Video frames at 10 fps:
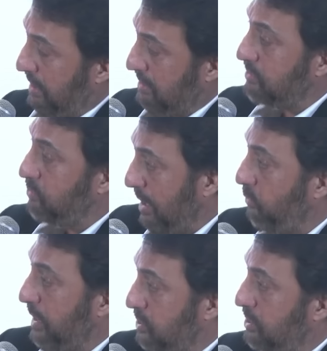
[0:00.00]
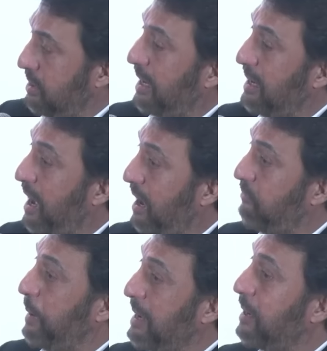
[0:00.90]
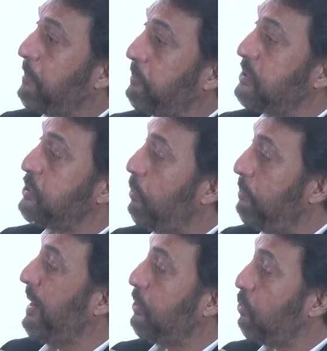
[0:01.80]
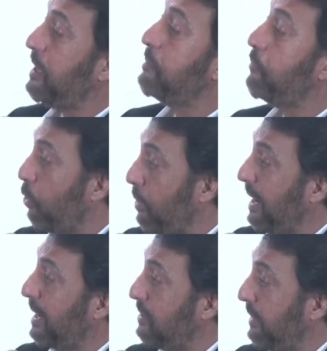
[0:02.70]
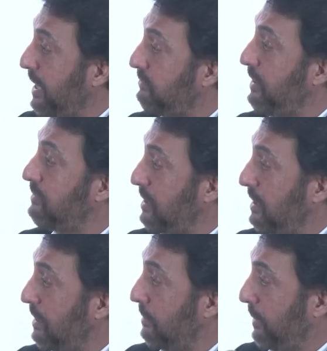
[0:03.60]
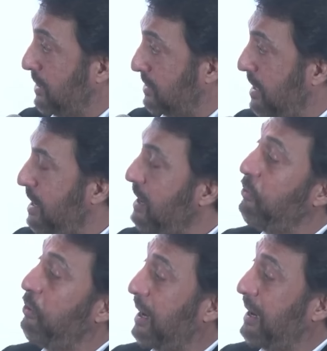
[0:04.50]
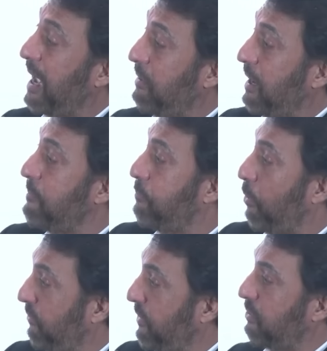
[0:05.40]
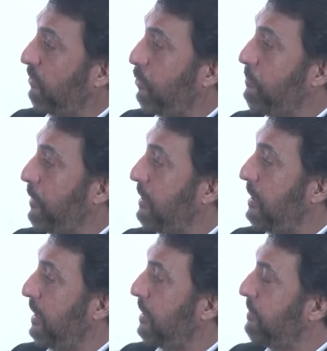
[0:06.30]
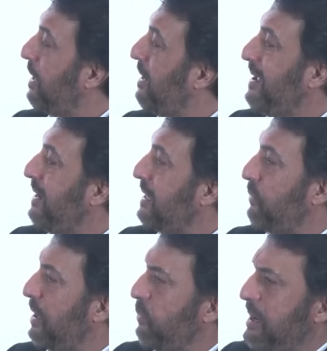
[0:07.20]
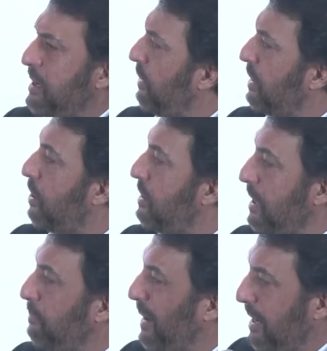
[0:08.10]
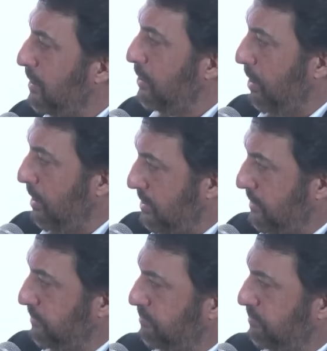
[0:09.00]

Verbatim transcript: raises one question that are big companies too big to keep growing at the rates we have seen in the past? If you look at aggregate profits of corporate India, hmm. it's 120, 130 billion dollars,